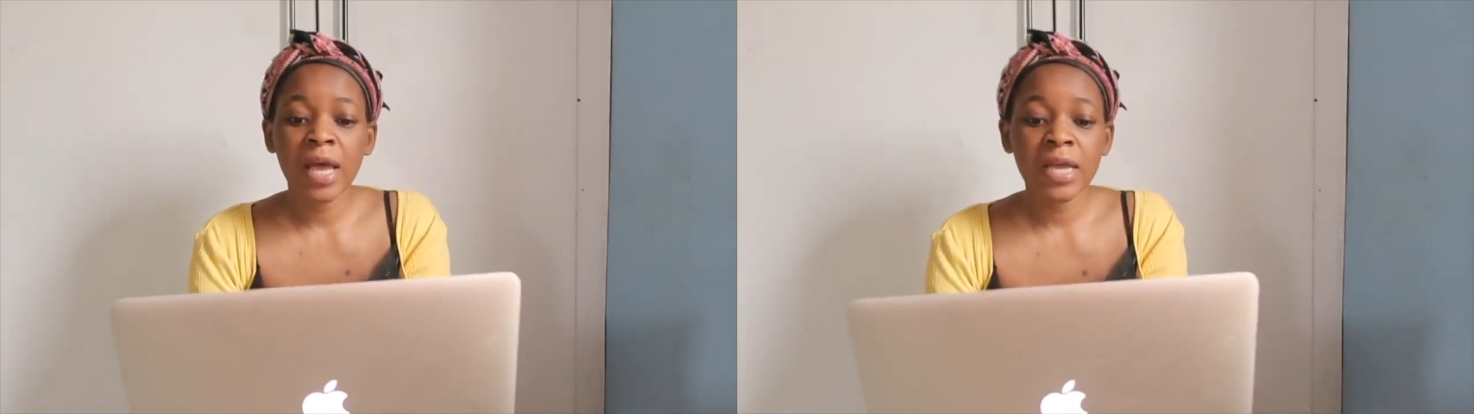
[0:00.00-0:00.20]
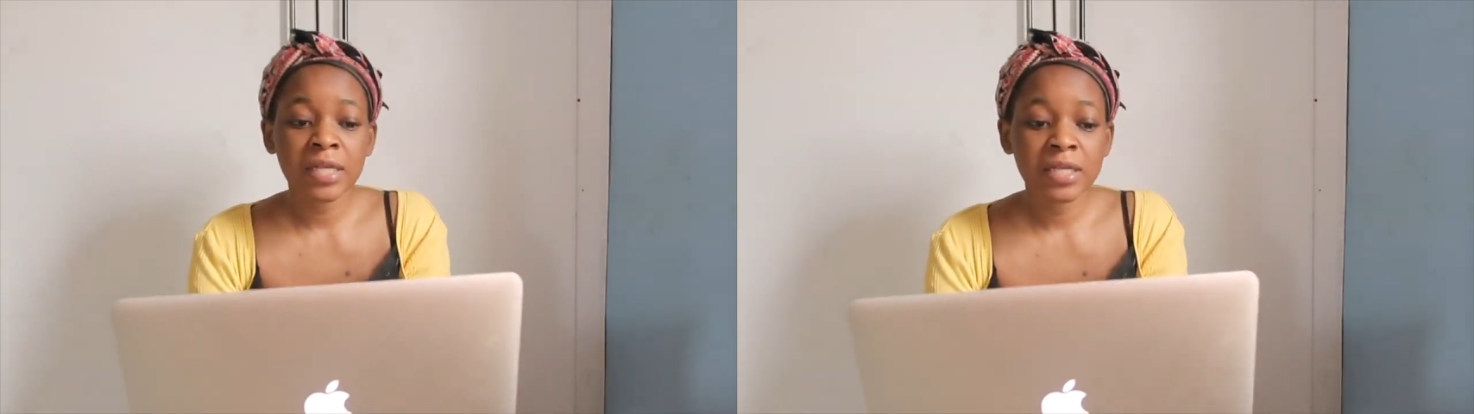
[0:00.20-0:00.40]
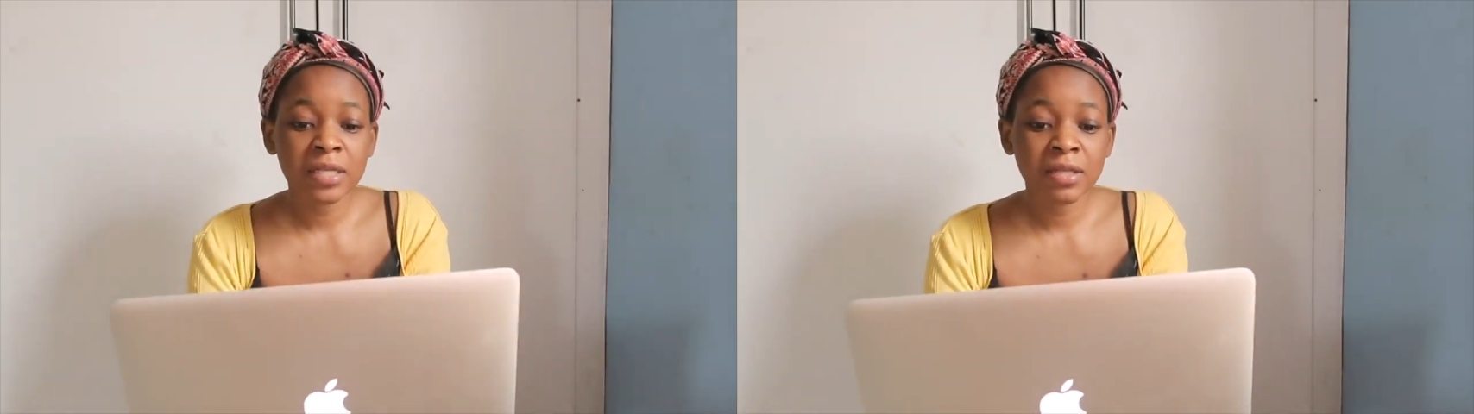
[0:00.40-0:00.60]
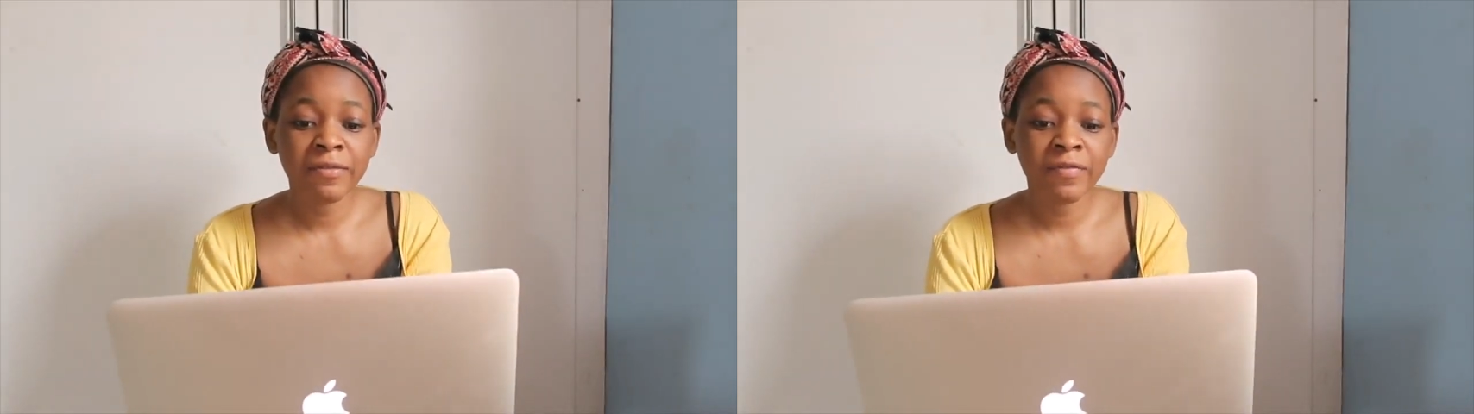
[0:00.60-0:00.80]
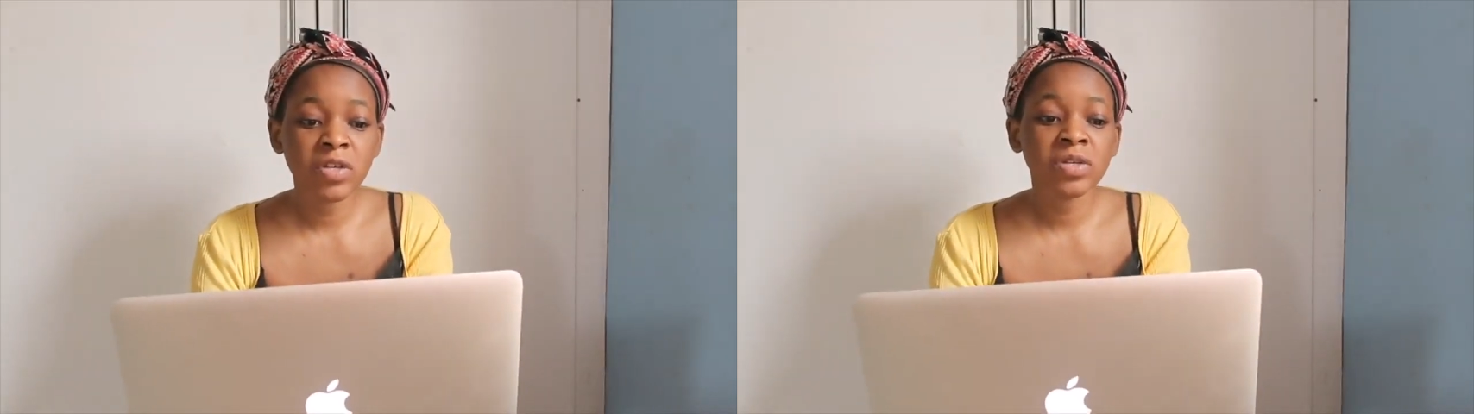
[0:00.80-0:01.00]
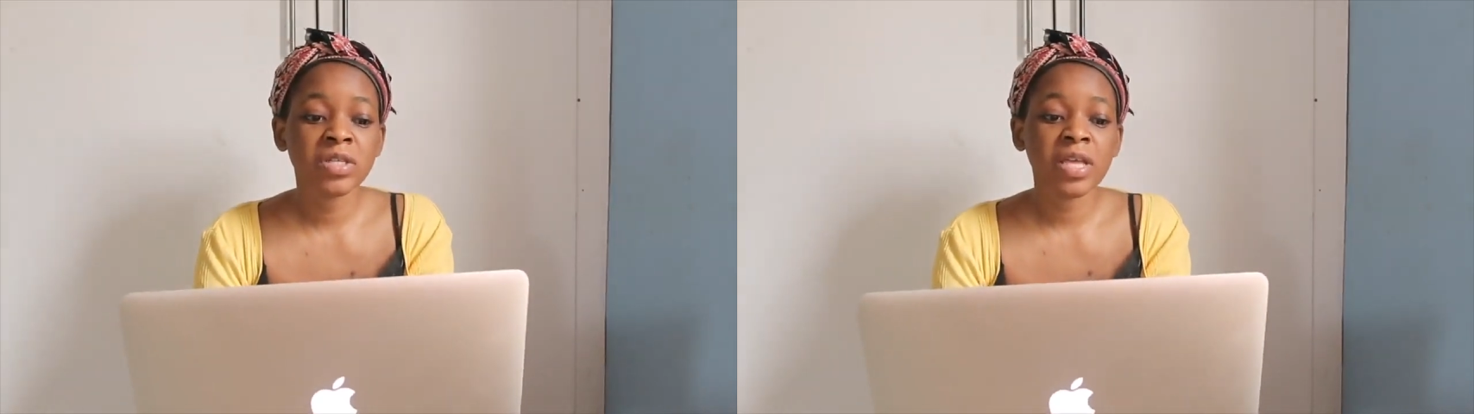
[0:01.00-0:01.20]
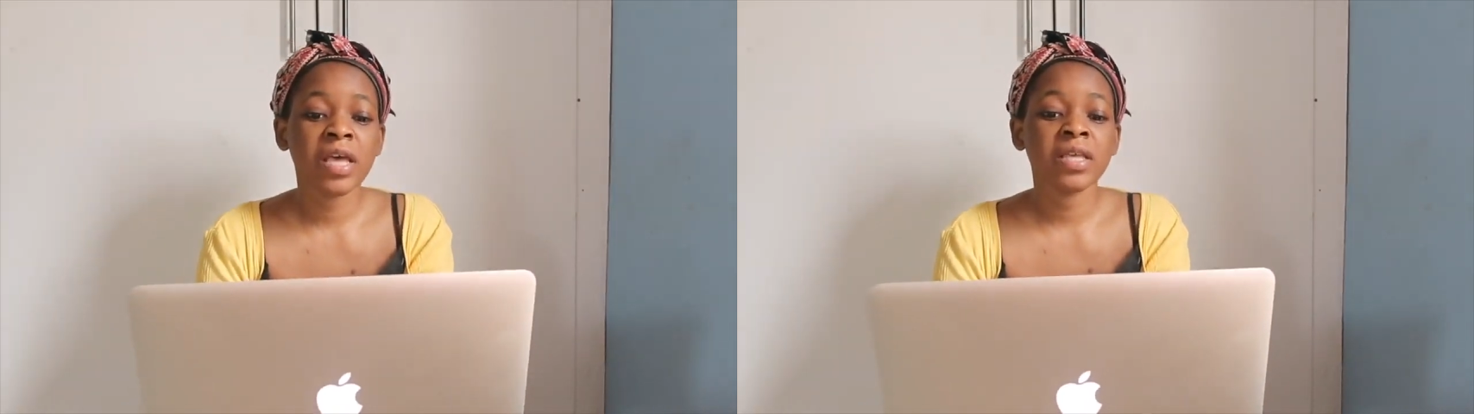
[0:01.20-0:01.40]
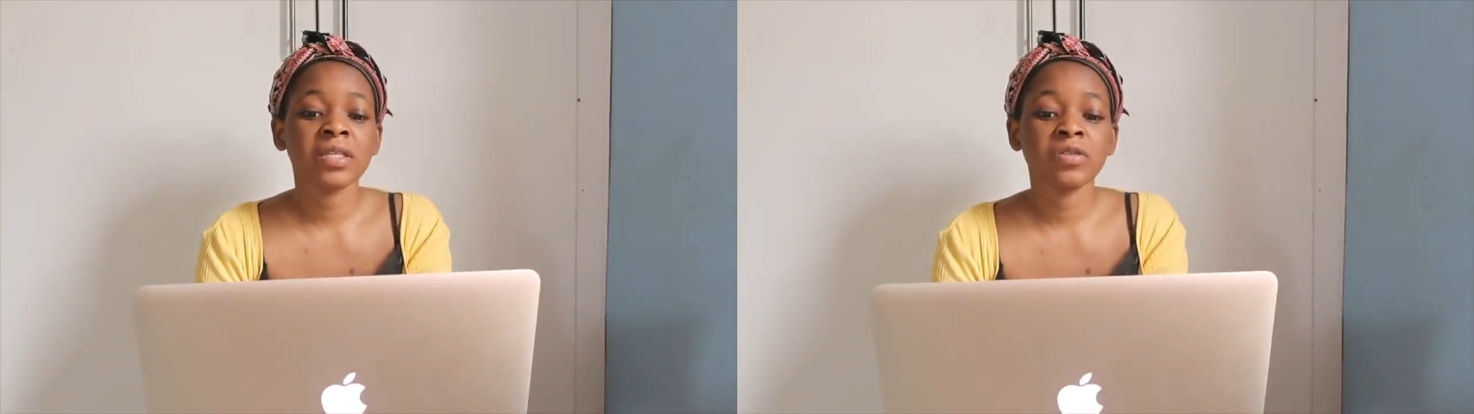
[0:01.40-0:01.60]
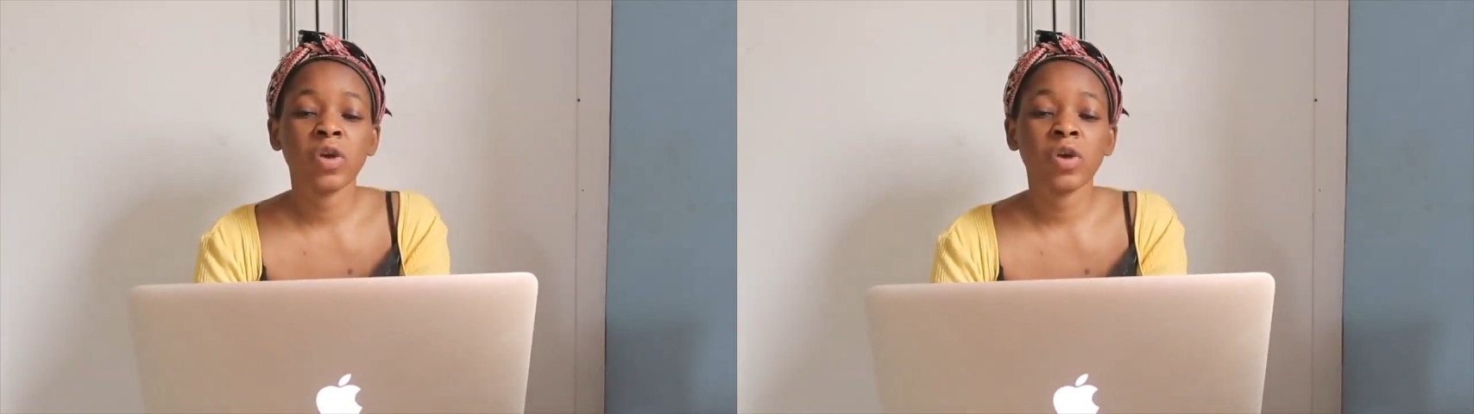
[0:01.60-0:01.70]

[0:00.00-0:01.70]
And the video says